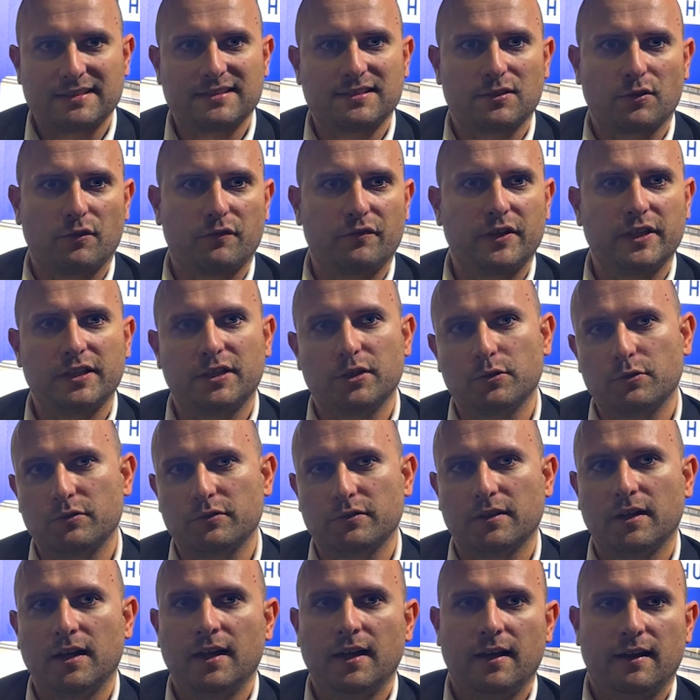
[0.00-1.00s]
So we
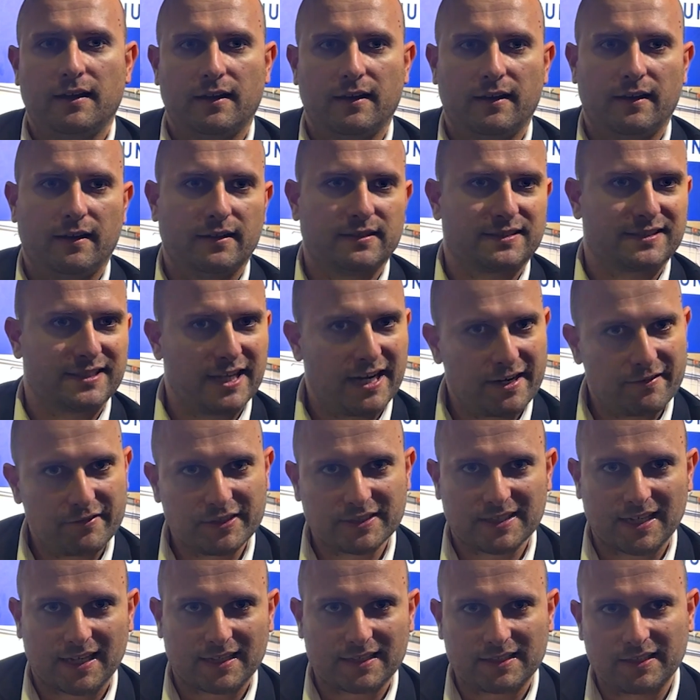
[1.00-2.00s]
do
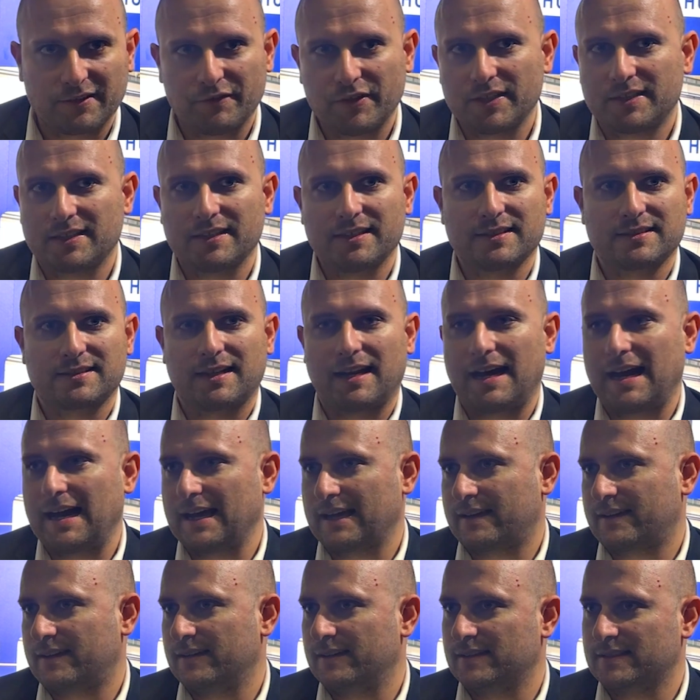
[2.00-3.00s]
service activities
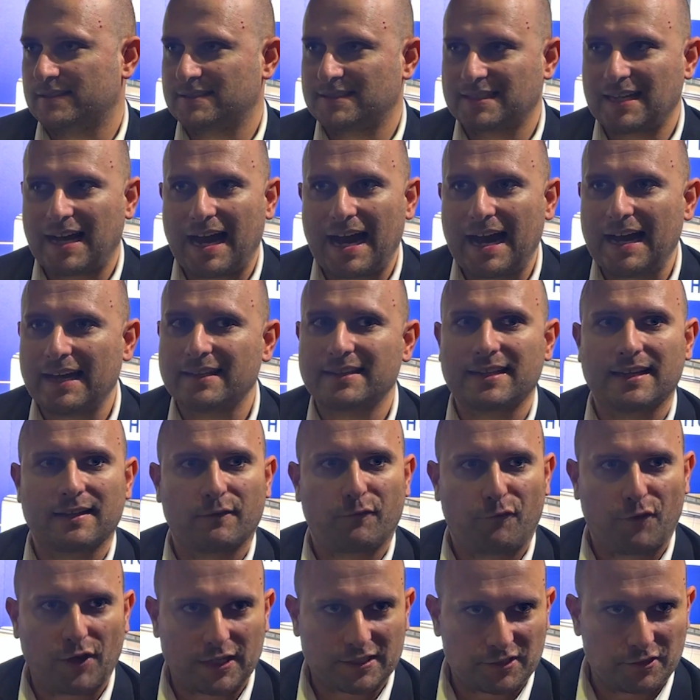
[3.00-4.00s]
like site
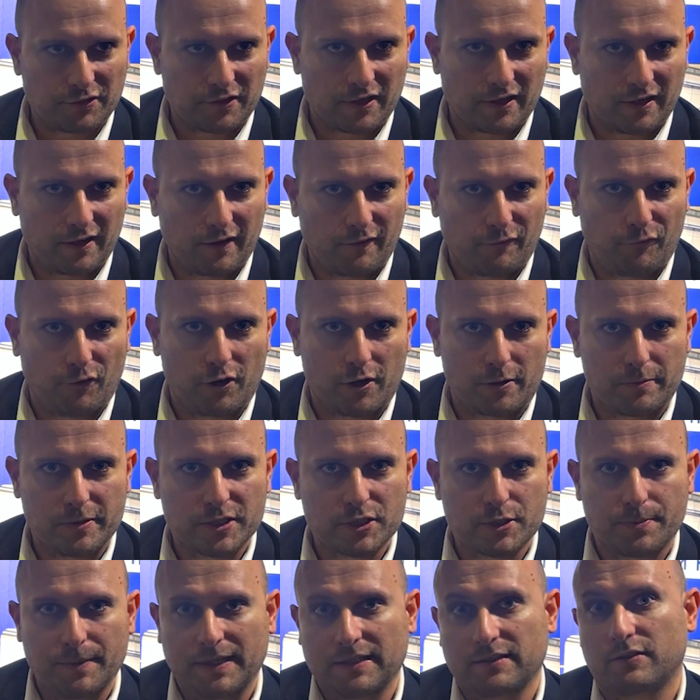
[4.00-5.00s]
and factory
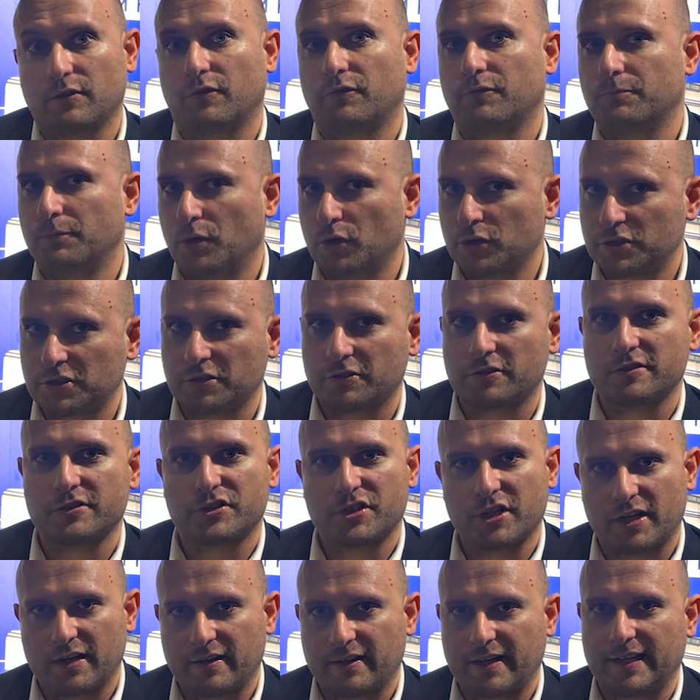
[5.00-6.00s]
refurbishment of motor
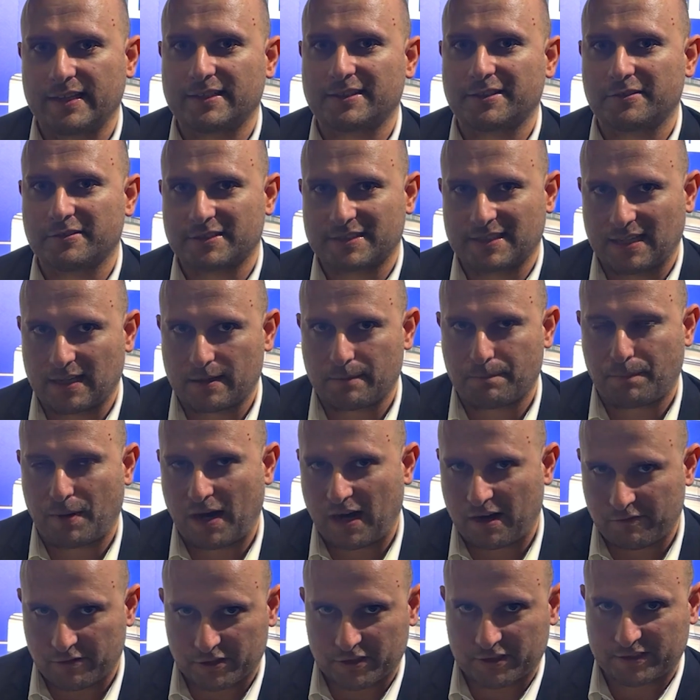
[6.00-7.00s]
generators and
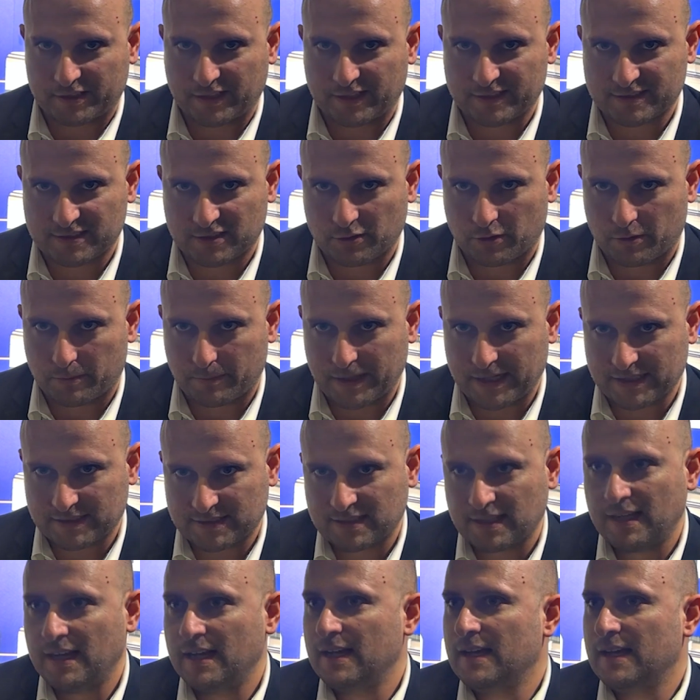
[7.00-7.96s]
power transformers.